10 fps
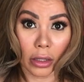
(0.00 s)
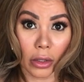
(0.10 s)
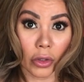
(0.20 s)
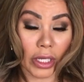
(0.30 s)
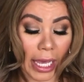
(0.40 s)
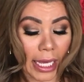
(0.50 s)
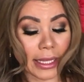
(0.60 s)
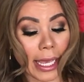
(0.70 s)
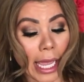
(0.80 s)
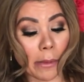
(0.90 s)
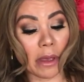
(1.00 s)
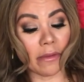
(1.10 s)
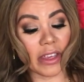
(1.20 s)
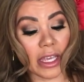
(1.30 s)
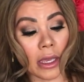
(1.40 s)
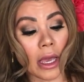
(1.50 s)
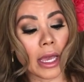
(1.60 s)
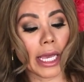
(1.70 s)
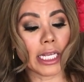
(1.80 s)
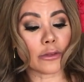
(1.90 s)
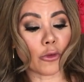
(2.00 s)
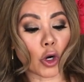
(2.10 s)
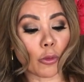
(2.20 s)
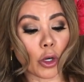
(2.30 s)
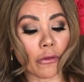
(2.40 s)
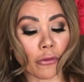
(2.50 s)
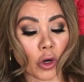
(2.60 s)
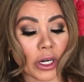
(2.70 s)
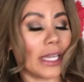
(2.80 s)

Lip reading: Okay, the ABV is 4.4.